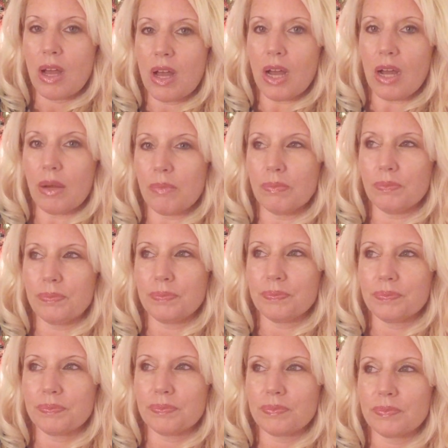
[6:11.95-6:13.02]
I'm
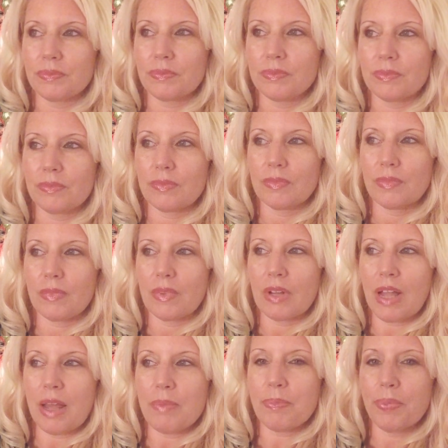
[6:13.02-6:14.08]

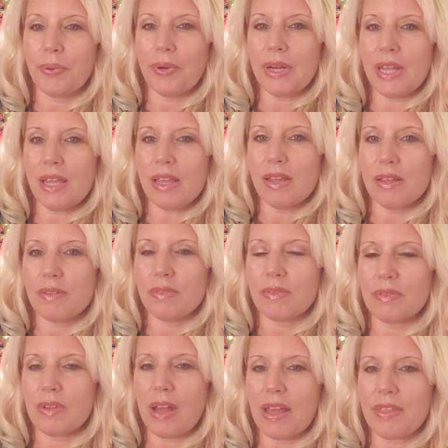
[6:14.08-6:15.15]
pretty,
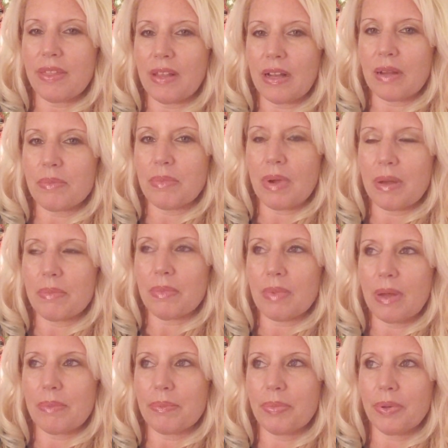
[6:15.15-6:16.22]
I think
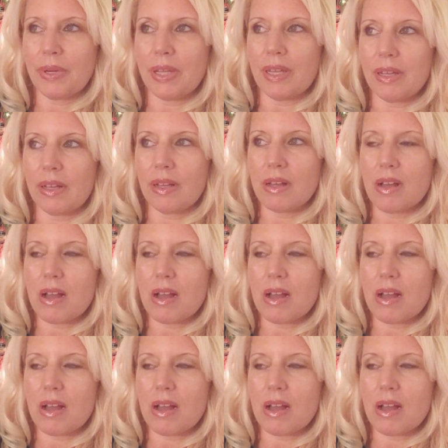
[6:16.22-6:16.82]
I'm pretty,